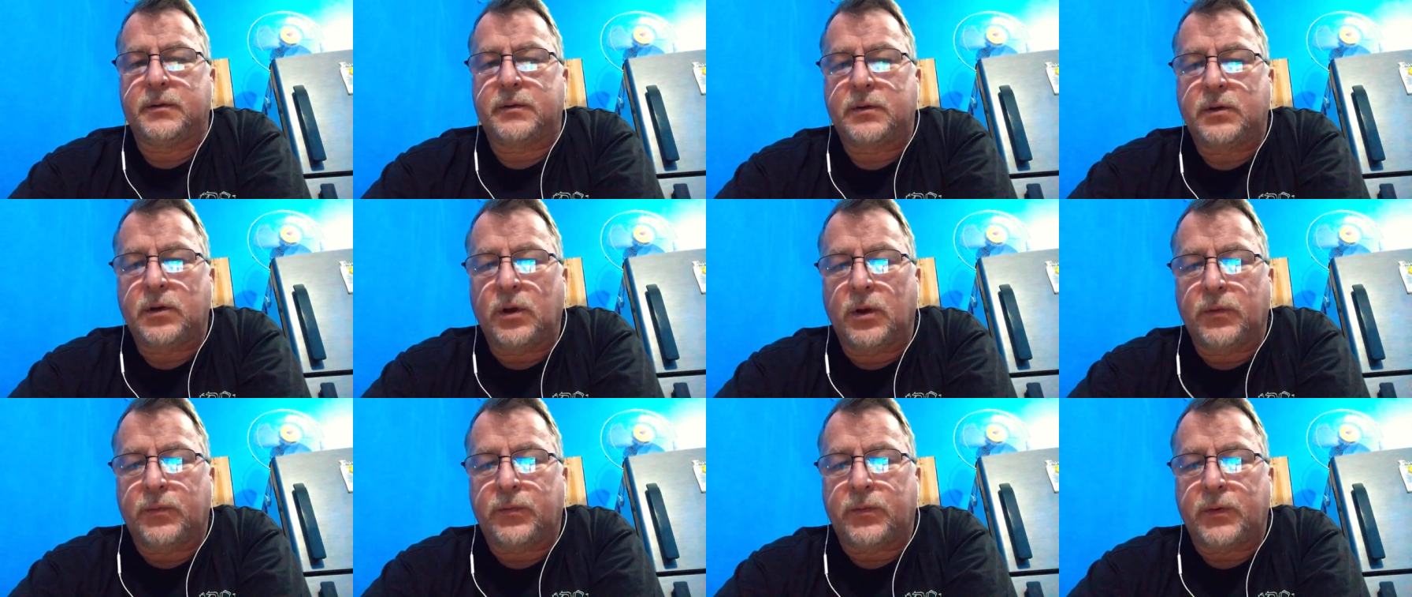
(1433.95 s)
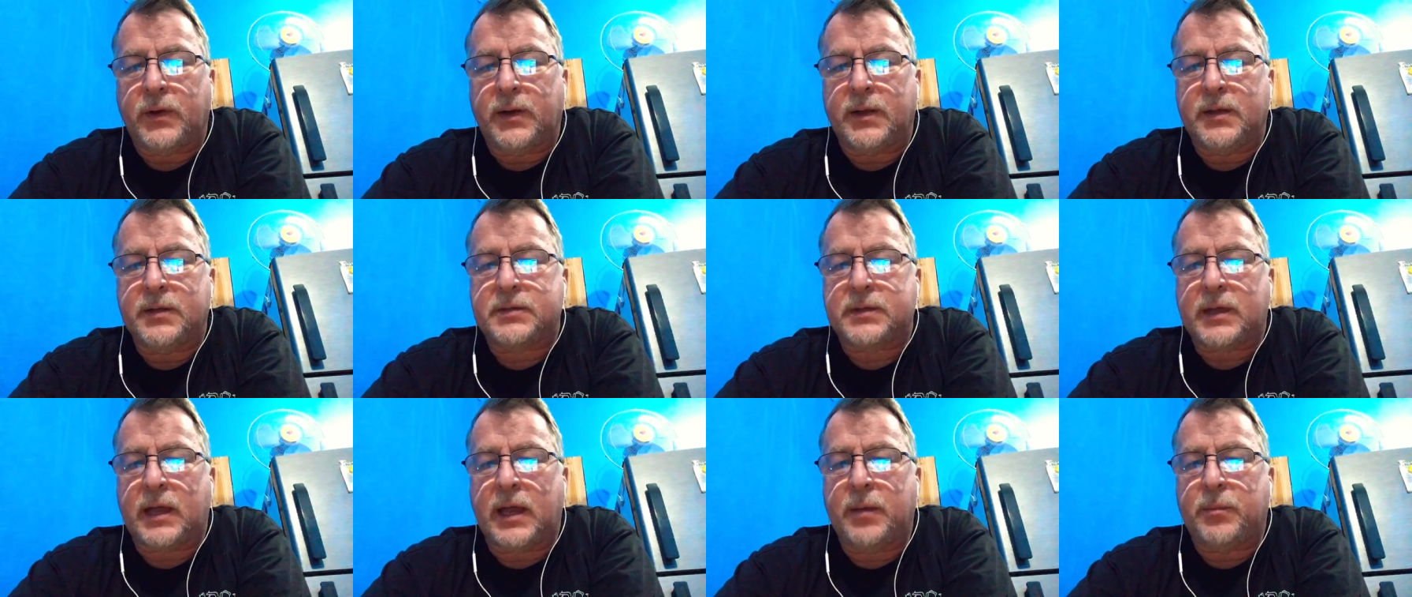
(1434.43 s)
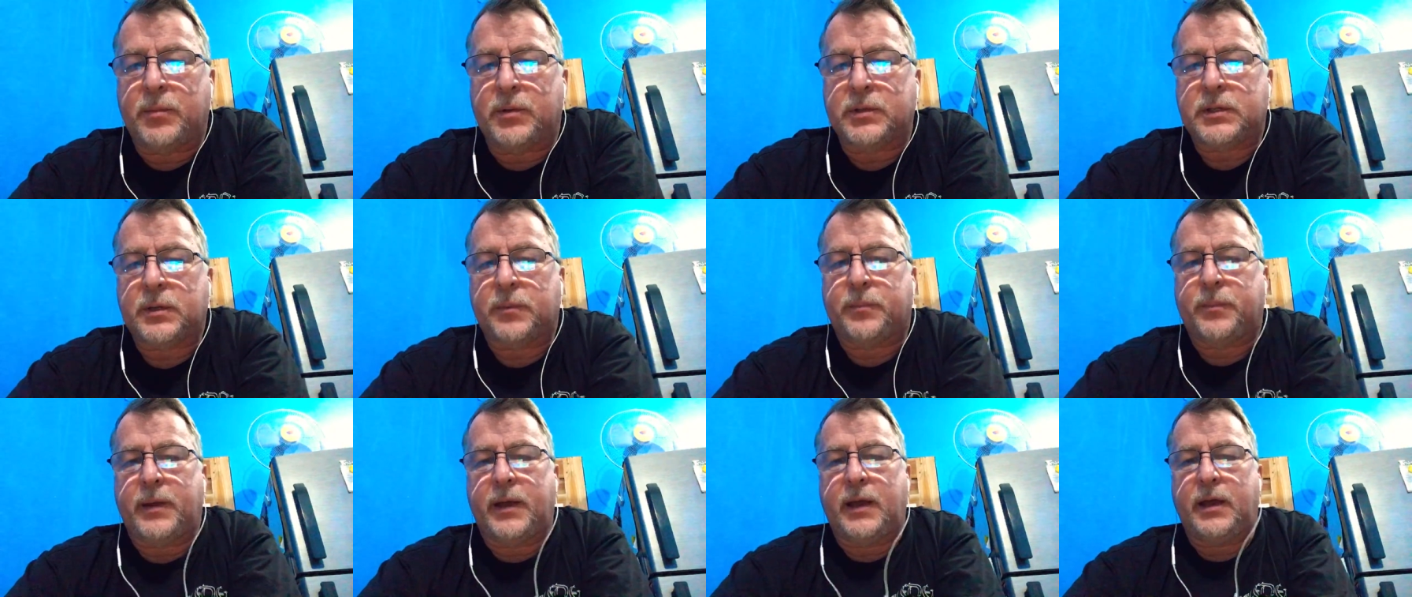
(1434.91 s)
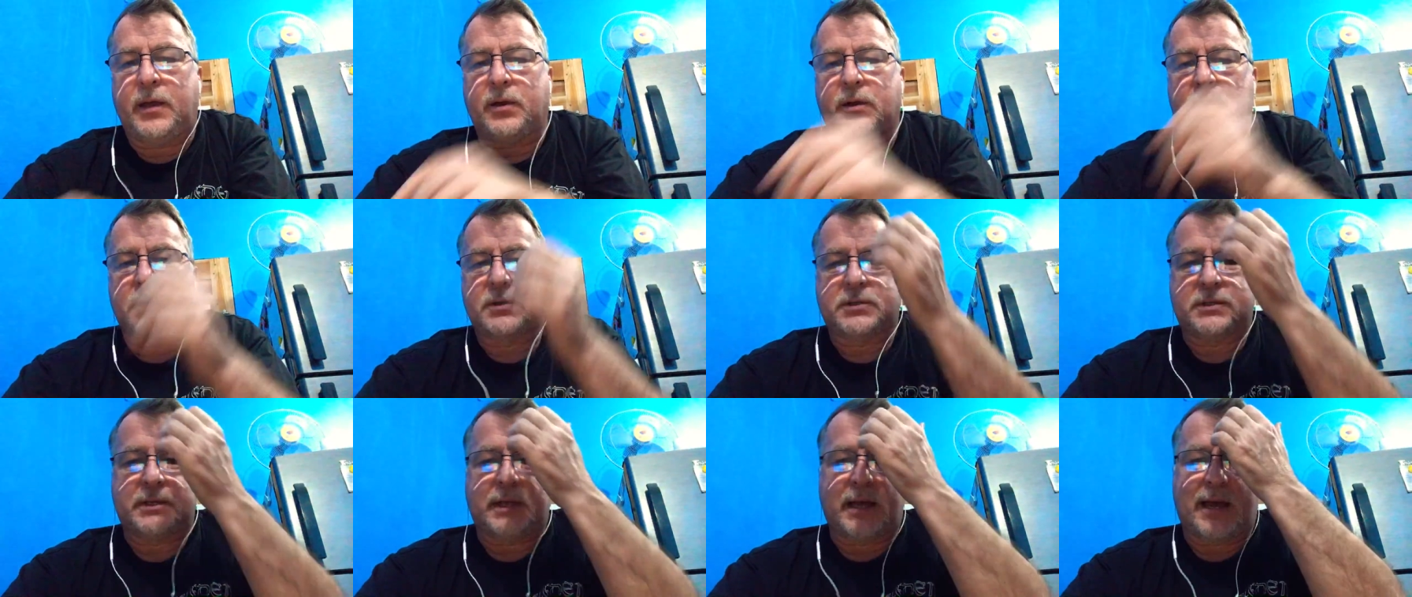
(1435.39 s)
girlfriend is able to pay her
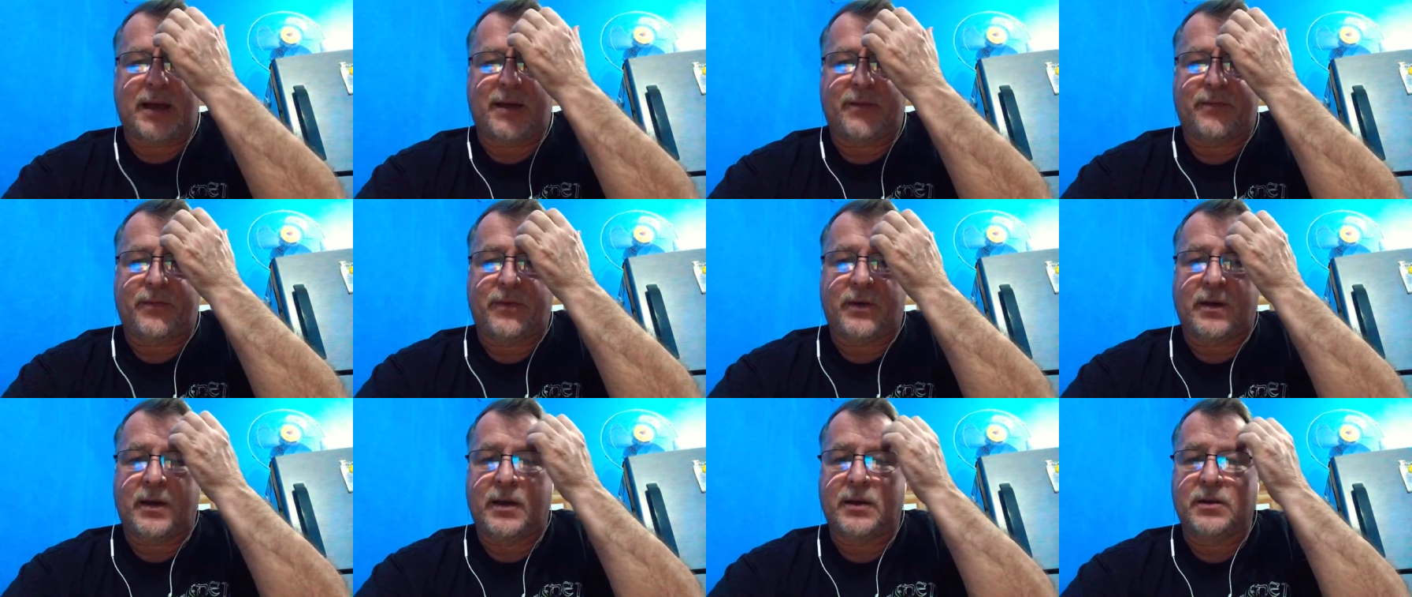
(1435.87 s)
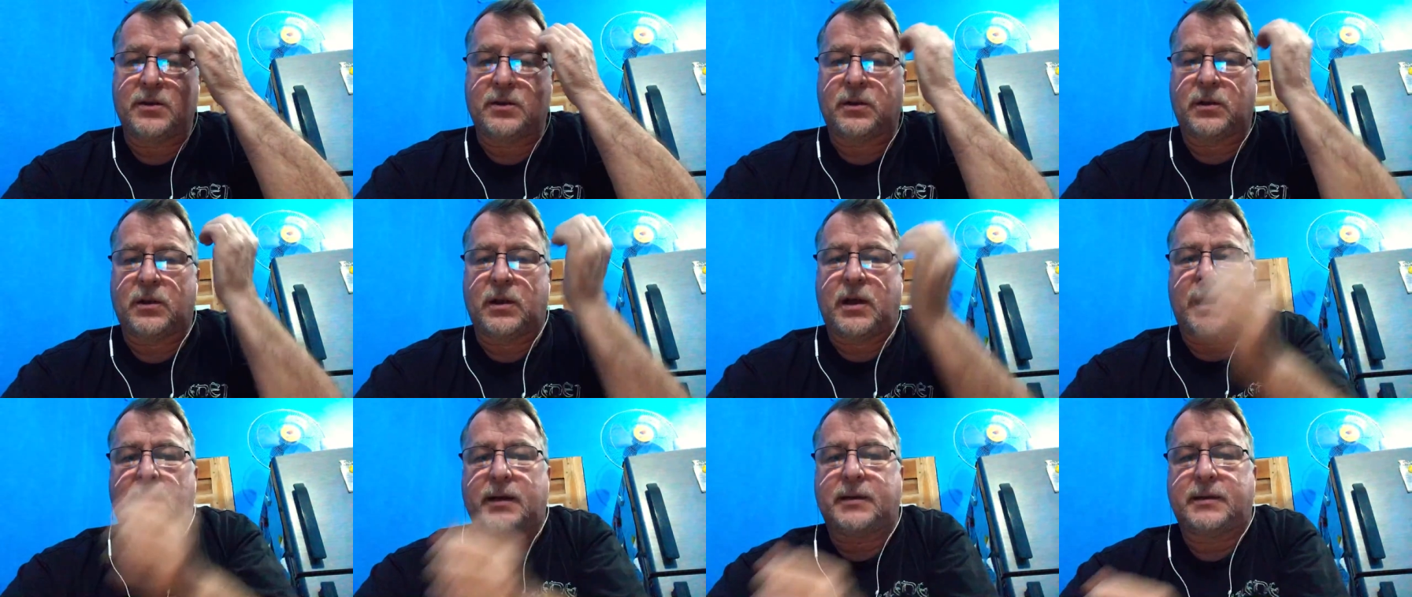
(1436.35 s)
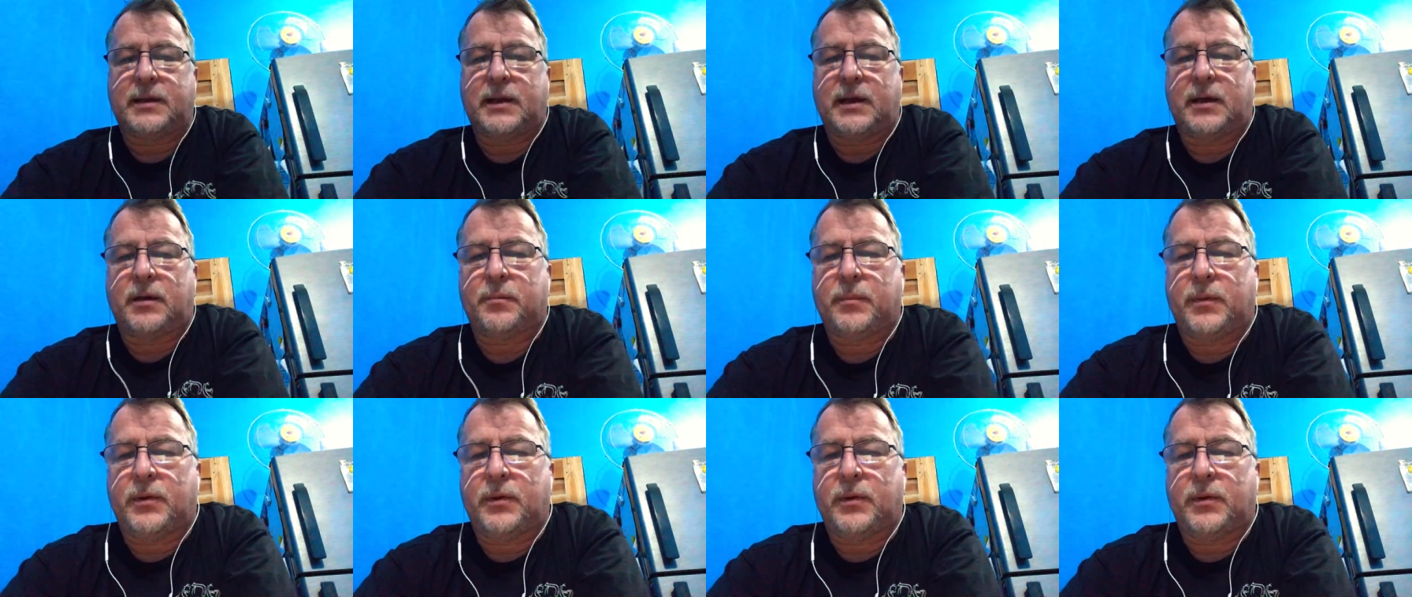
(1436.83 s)
staff under lockdown,